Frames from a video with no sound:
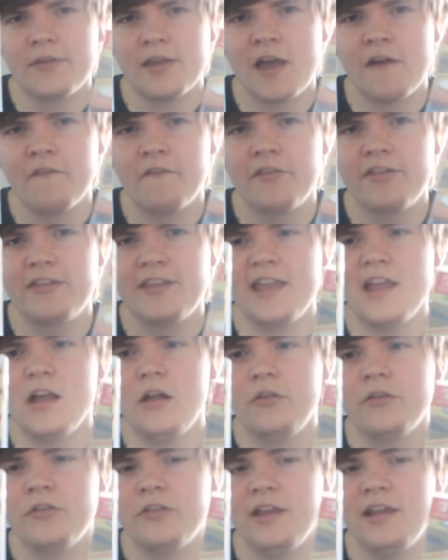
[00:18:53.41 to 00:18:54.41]
to have
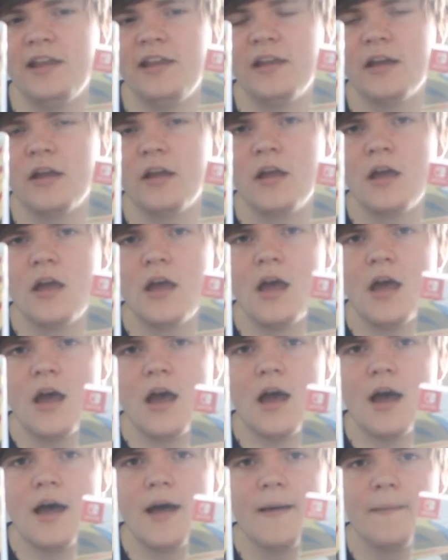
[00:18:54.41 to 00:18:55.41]
DLC.
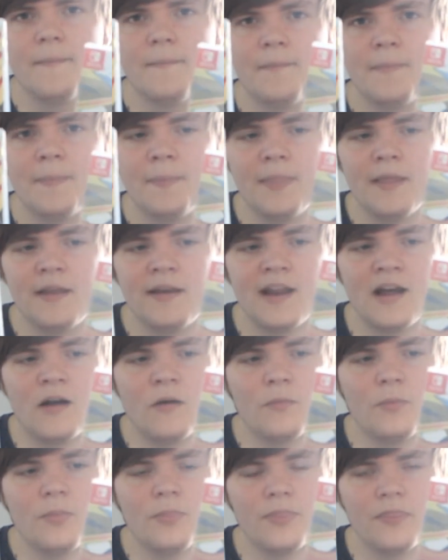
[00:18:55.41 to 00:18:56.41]
Now,